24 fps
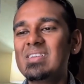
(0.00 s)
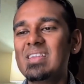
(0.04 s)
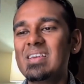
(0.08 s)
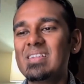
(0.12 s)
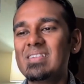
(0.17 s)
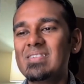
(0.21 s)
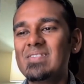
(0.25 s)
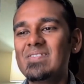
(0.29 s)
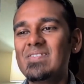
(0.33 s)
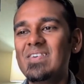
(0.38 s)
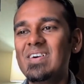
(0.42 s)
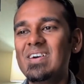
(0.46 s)
that
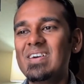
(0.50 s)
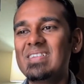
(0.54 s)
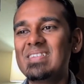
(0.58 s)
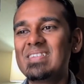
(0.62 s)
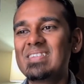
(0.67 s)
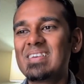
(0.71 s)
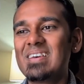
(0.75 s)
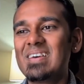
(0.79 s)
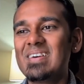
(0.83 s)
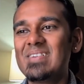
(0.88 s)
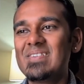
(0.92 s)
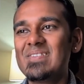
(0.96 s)
defines
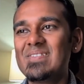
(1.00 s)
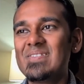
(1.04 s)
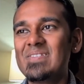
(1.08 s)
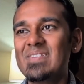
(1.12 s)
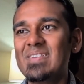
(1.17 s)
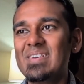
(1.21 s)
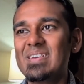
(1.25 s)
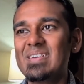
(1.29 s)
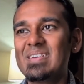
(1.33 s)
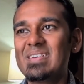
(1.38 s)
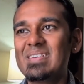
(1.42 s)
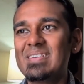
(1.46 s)
kind of
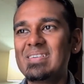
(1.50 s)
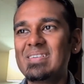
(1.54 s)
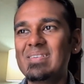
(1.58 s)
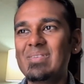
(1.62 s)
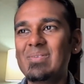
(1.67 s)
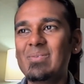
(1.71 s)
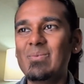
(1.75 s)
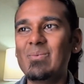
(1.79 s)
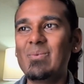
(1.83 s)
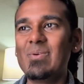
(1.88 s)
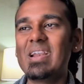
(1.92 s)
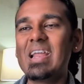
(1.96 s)
like
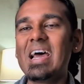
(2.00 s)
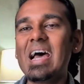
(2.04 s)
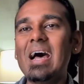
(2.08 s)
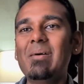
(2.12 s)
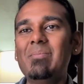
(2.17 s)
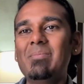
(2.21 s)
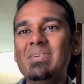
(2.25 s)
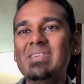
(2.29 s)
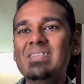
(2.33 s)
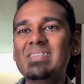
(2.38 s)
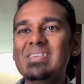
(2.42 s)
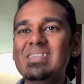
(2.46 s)
what
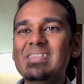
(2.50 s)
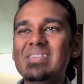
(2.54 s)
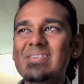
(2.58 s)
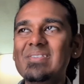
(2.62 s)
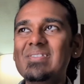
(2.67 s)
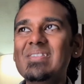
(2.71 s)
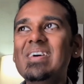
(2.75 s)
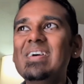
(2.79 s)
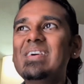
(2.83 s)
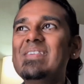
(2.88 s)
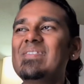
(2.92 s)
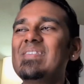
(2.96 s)
happens in their
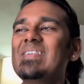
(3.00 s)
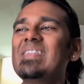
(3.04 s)
life.